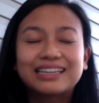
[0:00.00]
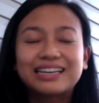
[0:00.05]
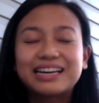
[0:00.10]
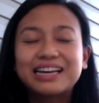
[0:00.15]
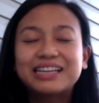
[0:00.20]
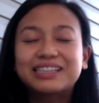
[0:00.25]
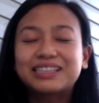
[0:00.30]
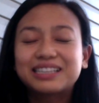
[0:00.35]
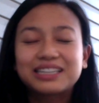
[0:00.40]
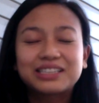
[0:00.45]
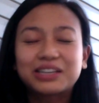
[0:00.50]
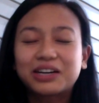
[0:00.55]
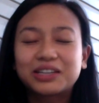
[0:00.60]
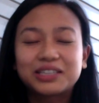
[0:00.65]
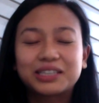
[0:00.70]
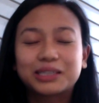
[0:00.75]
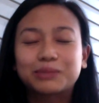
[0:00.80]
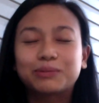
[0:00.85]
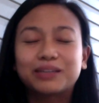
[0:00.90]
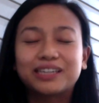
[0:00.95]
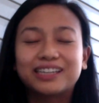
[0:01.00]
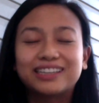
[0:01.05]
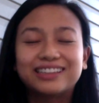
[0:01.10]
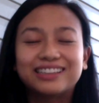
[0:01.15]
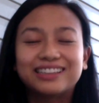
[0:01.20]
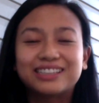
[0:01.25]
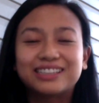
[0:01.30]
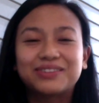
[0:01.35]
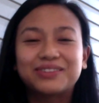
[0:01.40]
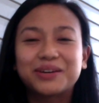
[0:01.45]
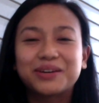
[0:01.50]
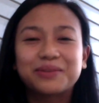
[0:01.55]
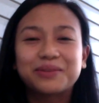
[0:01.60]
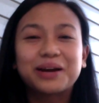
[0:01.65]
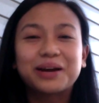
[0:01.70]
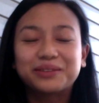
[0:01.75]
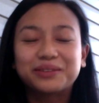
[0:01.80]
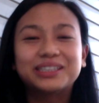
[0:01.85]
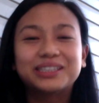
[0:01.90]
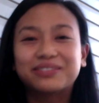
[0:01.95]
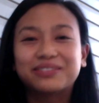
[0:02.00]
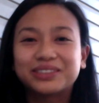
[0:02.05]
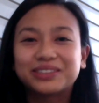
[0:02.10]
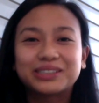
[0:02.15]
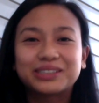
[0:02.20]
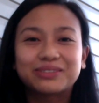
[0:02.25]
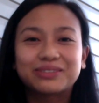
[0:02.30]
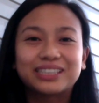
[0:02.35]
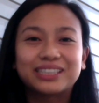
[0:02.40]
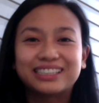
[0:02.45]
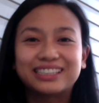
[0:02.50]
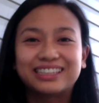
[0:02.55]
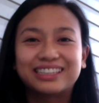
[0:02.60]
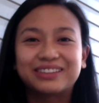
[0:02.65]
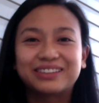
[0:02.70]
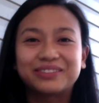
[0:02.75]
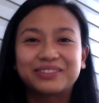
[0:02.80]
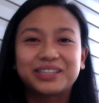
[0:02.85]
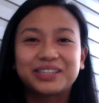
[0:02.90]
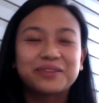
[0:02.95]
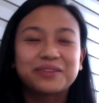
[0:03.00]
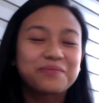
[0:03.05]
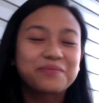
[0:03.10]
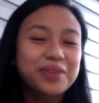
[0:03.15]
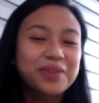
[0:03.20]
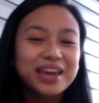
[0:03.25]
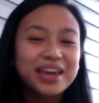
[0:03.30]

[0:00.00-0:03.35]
it's hard to explain in this video, but I will definitely explain it in another video.